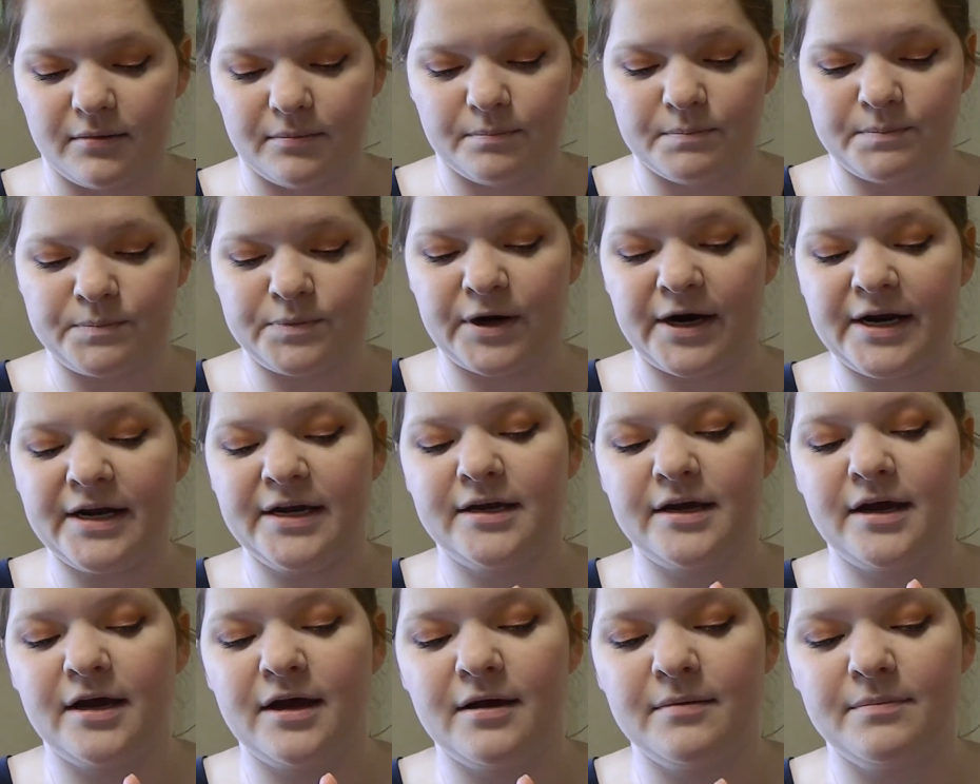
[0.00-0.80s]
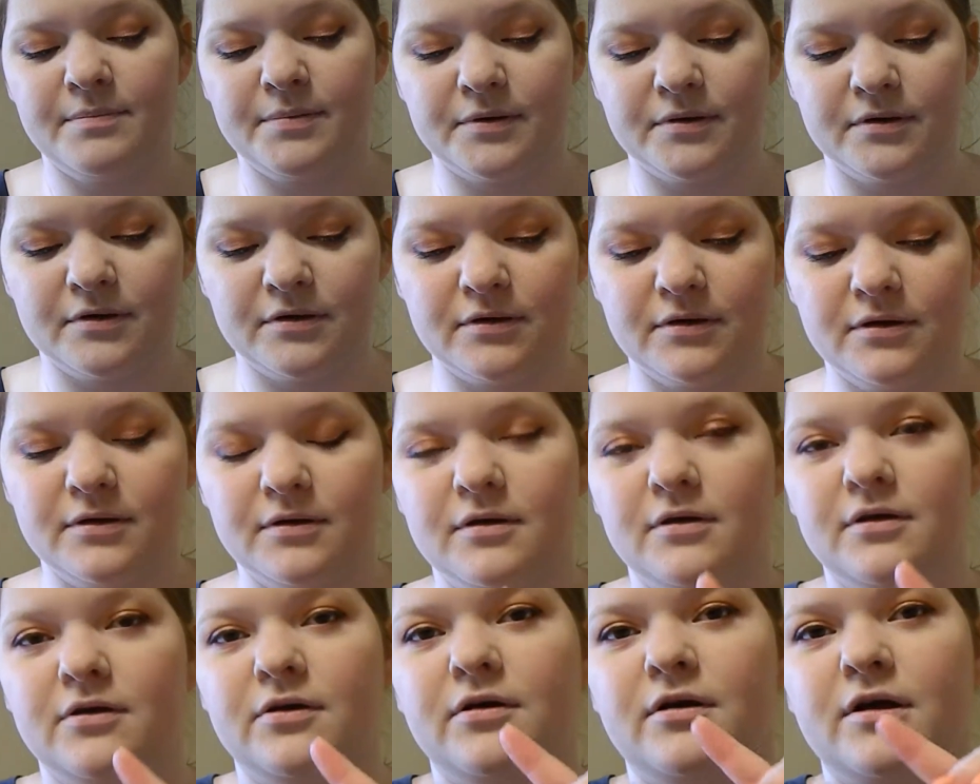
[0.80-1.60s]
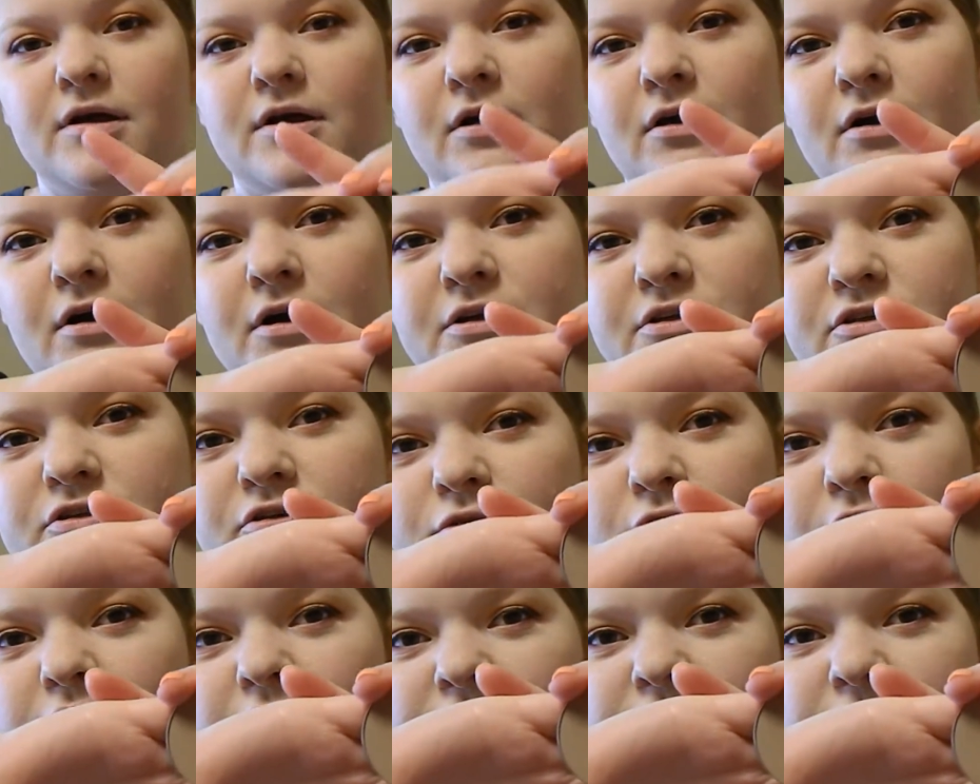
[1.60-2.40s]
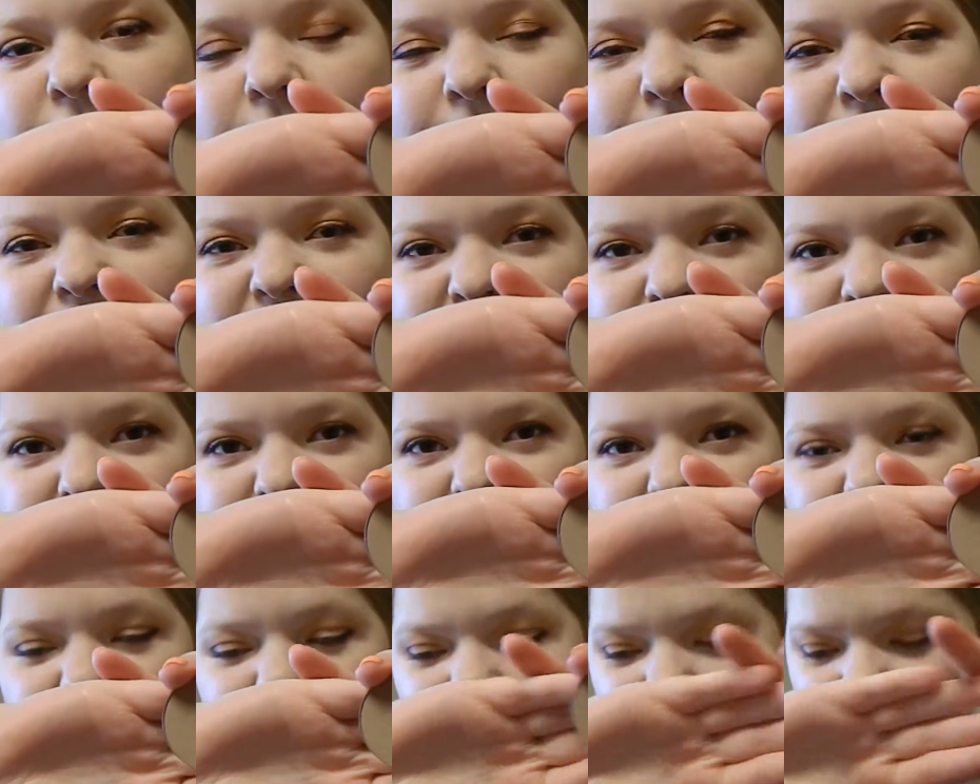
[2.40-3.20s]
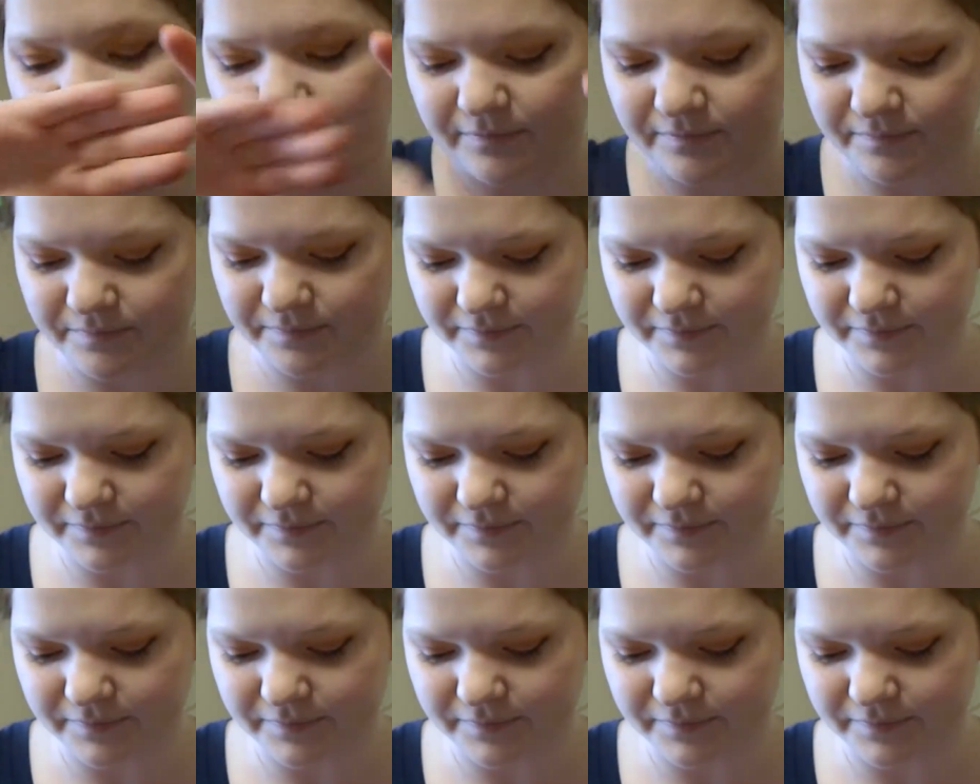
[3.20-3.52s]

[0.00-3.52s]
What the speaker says: Breakup contour from Makeup Geek.